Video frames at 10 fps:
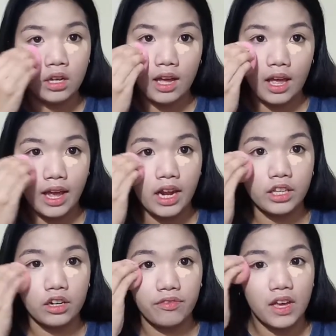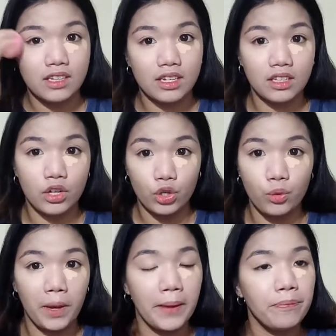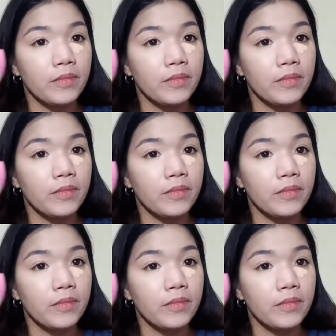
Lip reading: highlight your face in a good way.